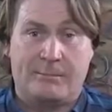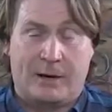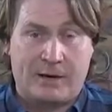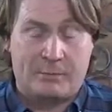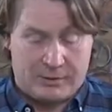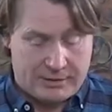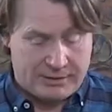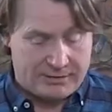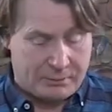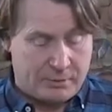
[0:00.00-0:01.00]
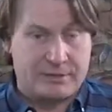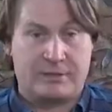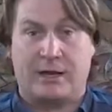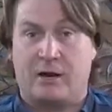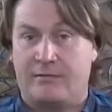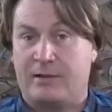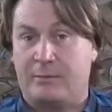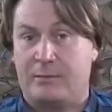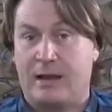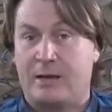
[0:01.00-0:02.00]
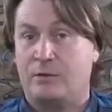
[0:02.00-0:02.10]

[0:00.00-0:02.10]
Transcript: buying one of these books, they are available now.